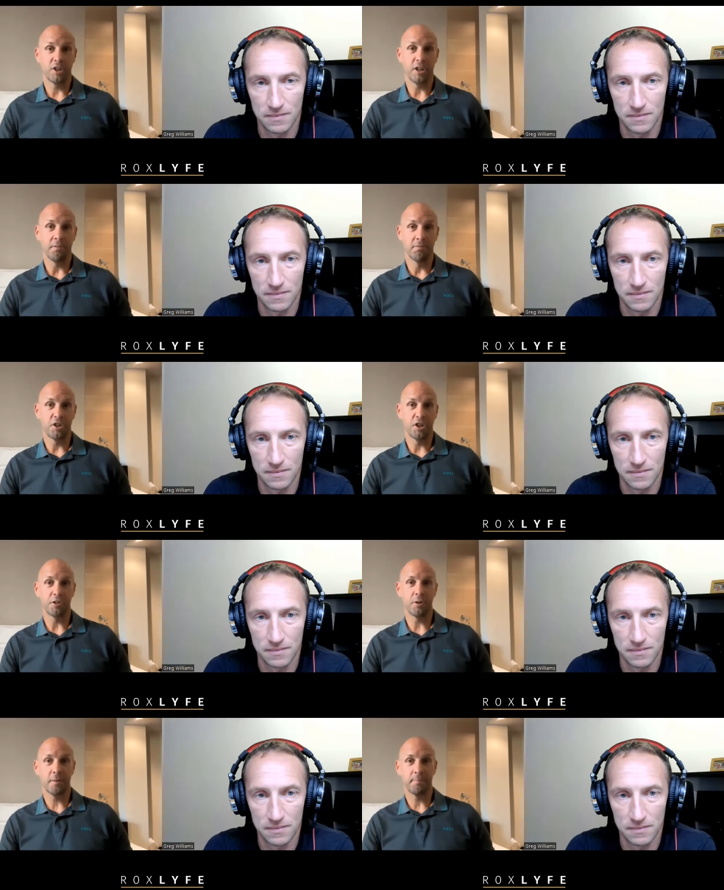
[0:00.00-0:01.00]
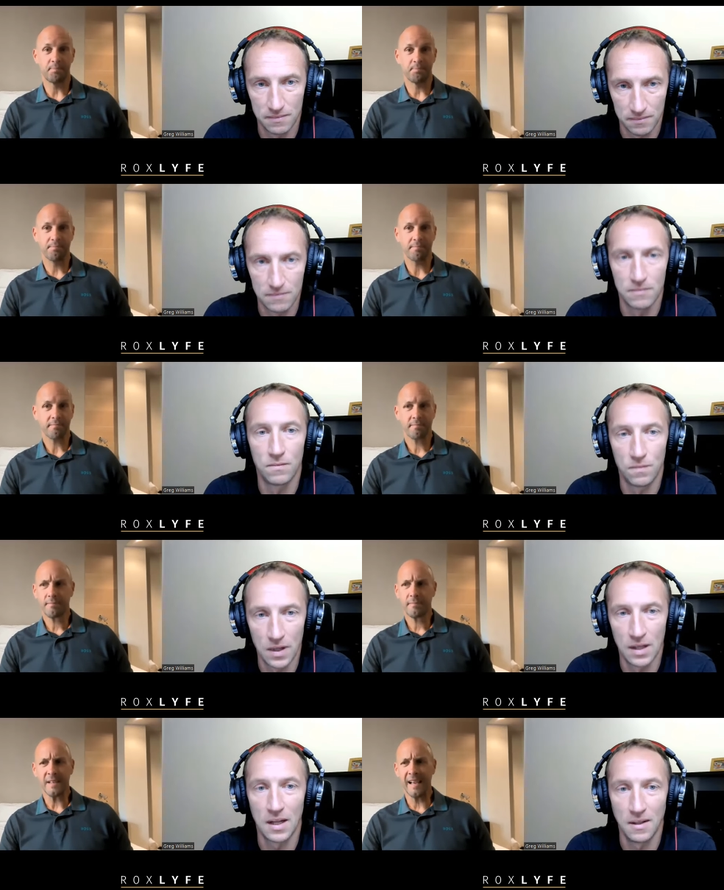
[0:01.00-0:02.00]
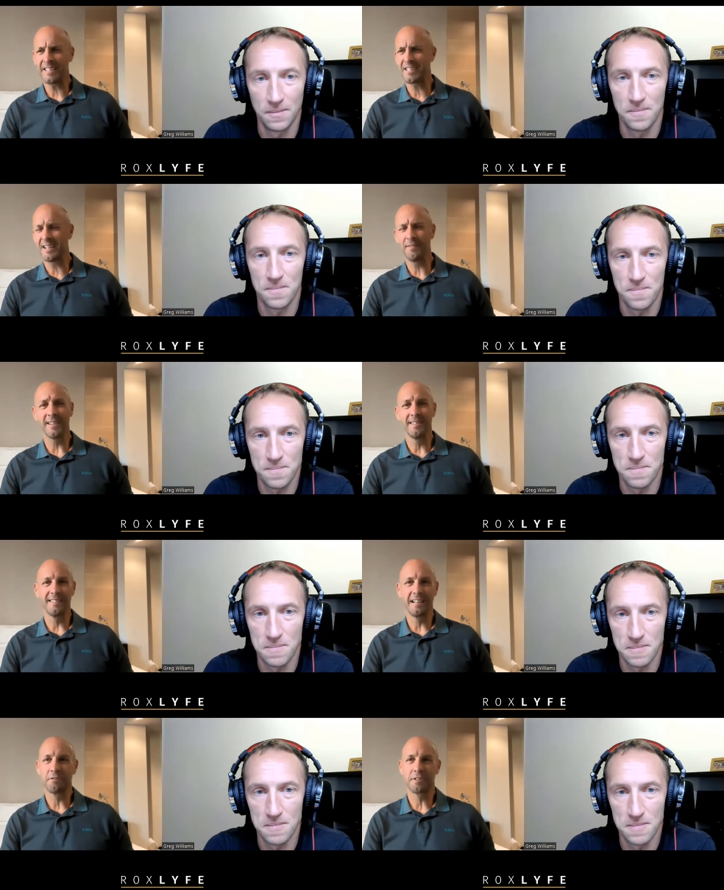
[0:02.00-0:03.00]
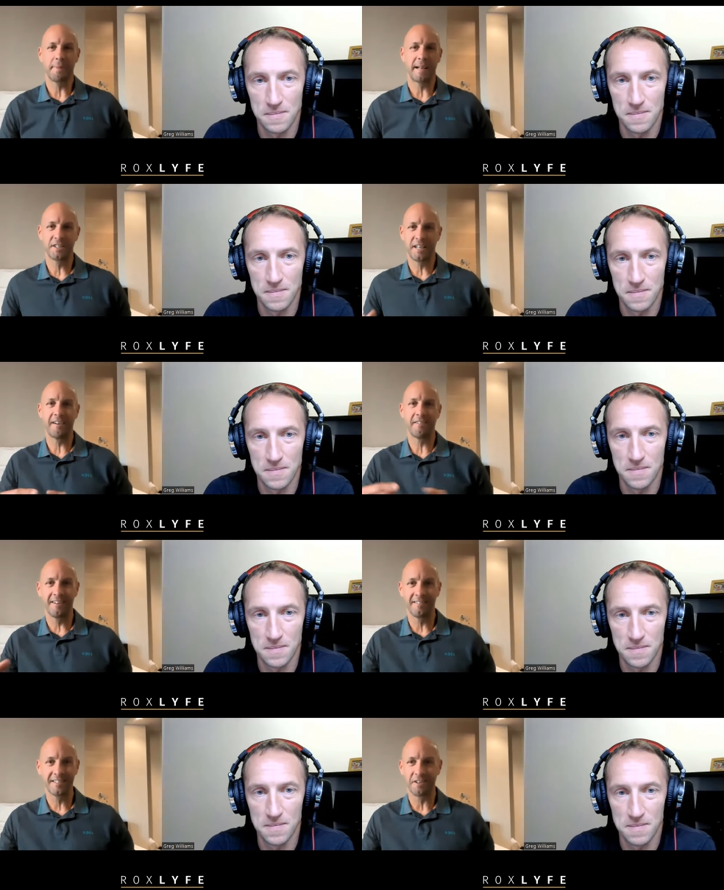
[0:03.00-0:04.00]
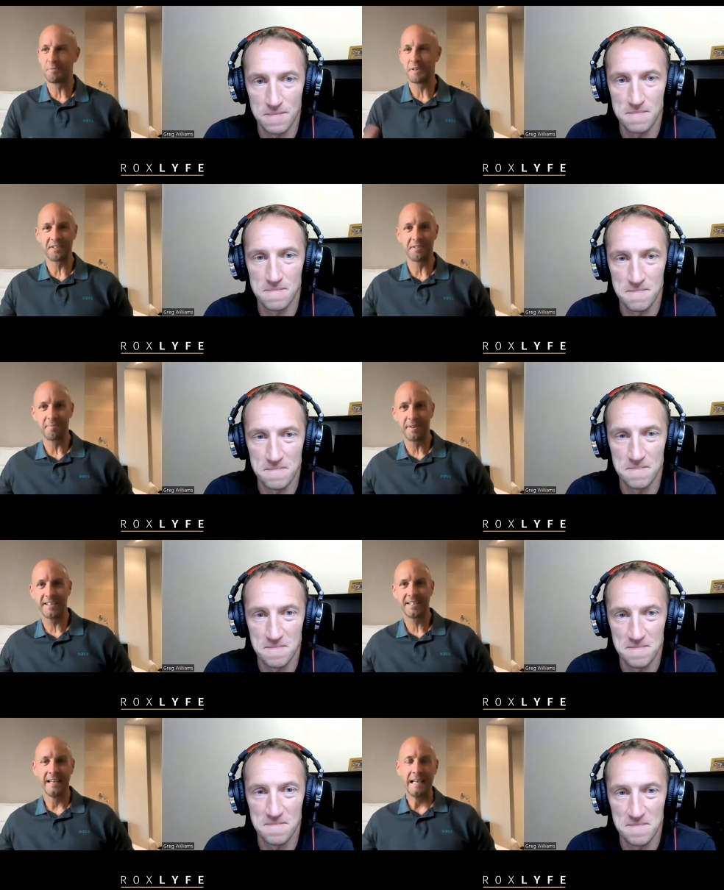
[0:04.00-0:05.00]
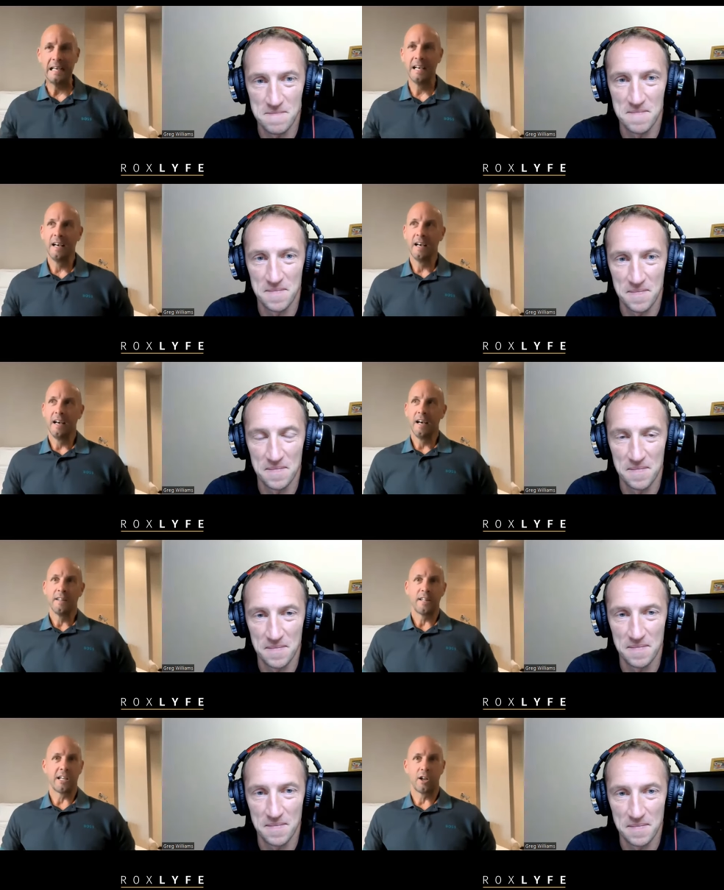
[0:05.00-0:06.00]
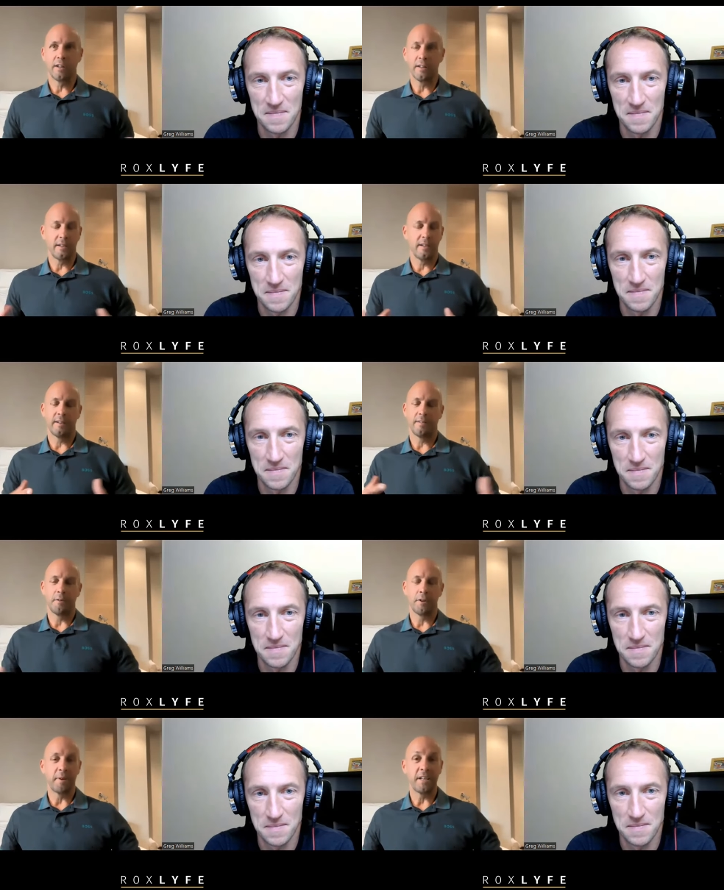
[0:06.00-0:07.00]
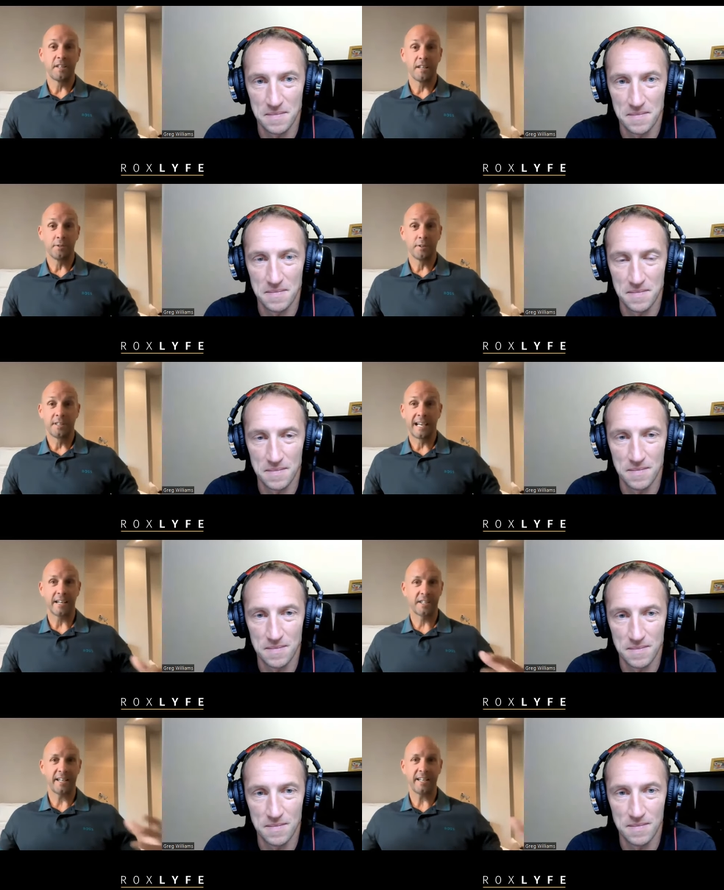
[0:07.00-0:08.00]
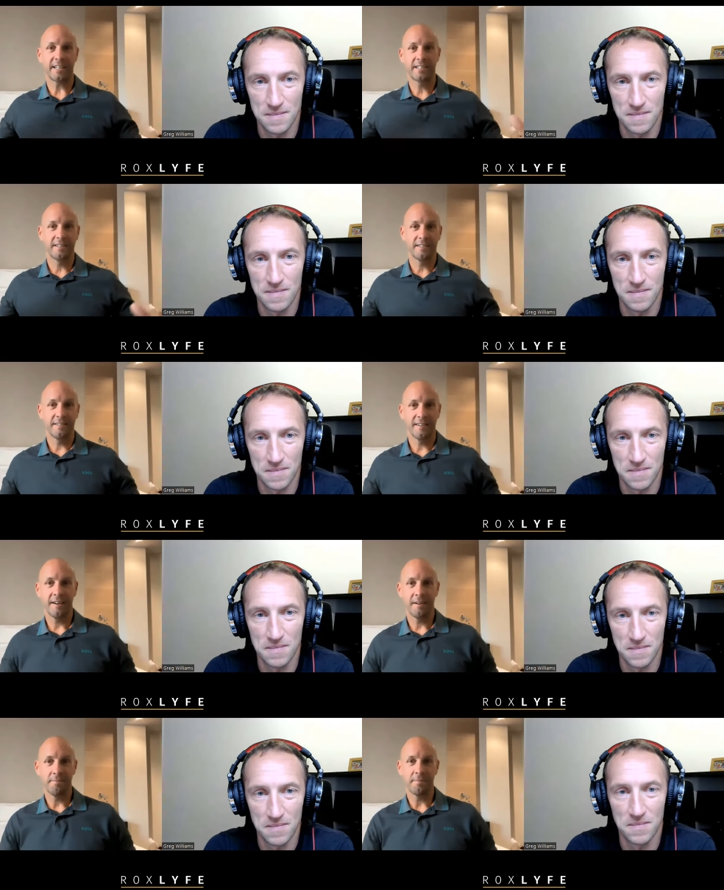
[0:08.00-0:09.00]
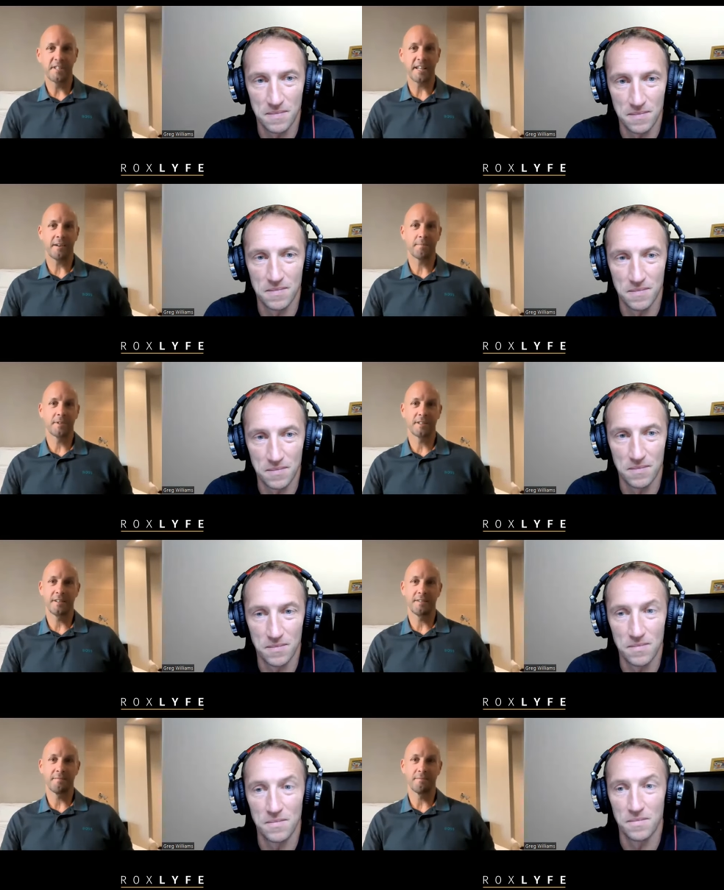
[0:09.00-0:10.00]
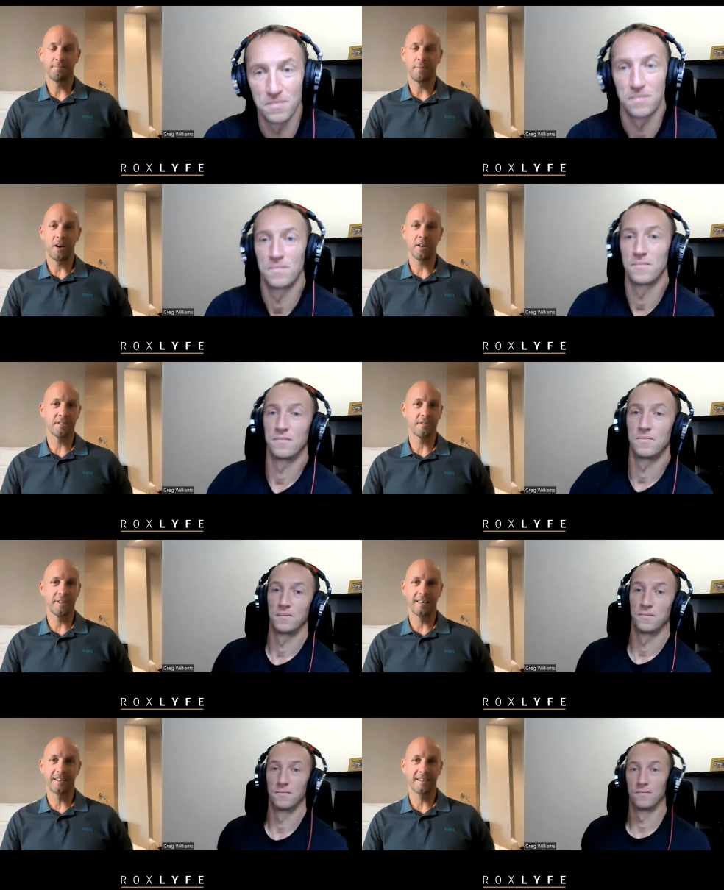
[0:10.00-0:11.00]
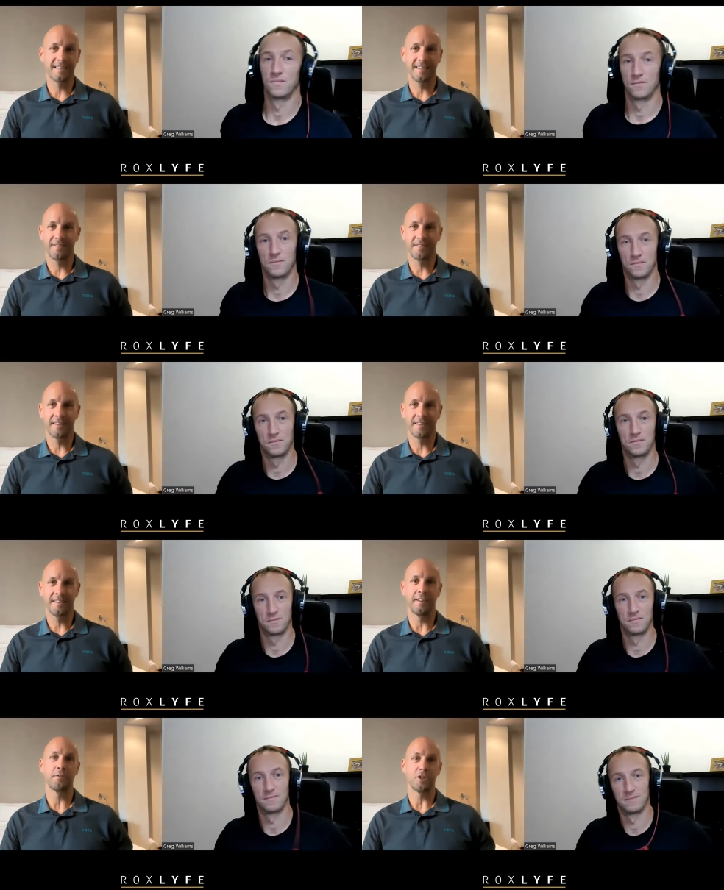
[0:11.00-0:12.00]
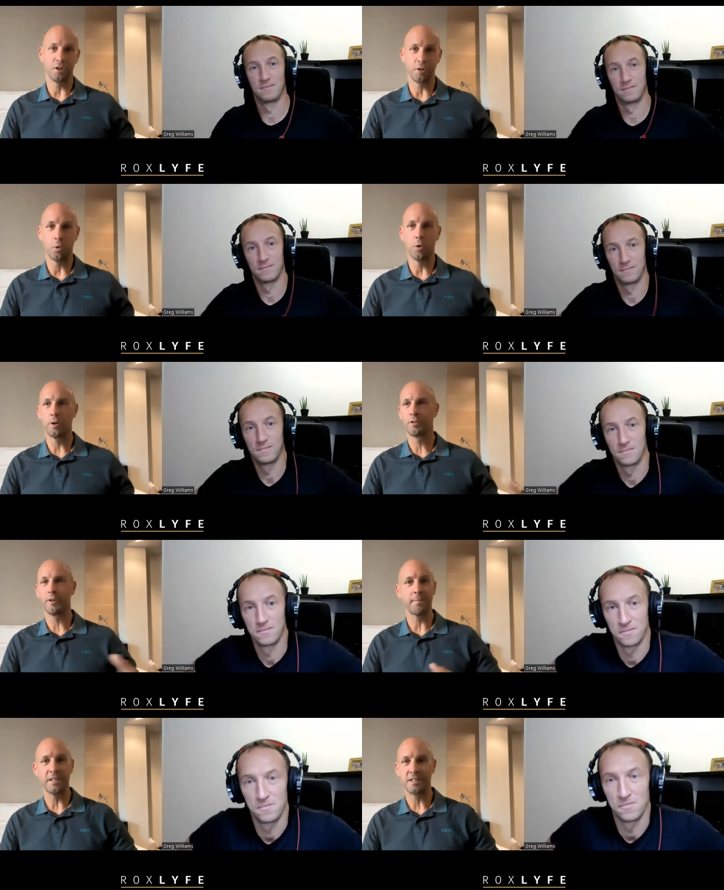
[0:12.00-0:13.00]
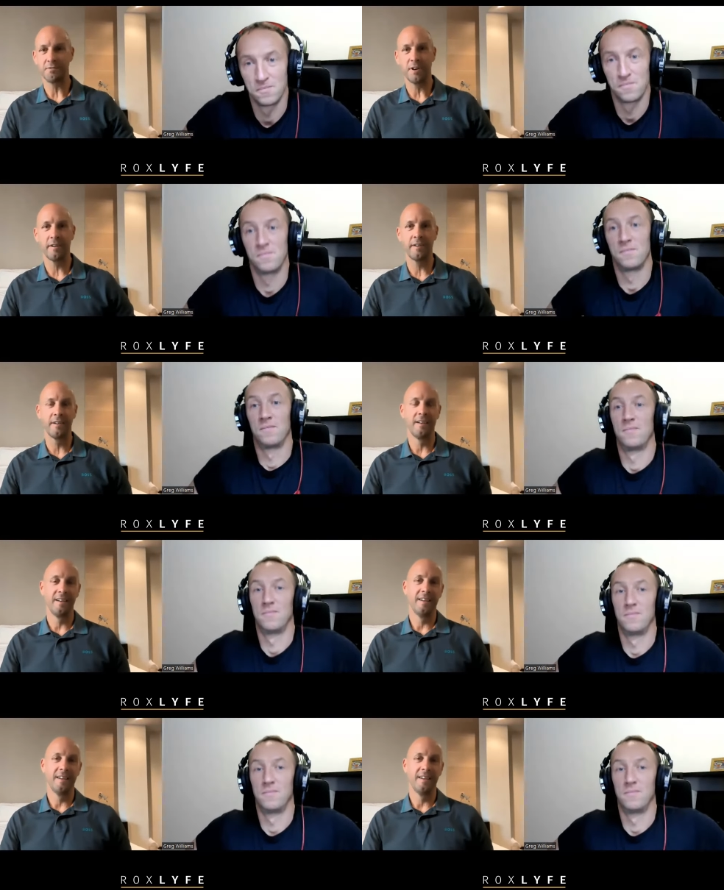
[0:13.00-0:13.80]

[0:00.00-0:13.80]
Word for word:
Speaker 1: she she grew up. Okay. A little Spanish townhouse, one hundred meters from the beach. There's you know, on the beach, there's all these calisthenics um, setups, you know, bars and all that kind of stuff. And, and obviously, you've got the water, a great place to run.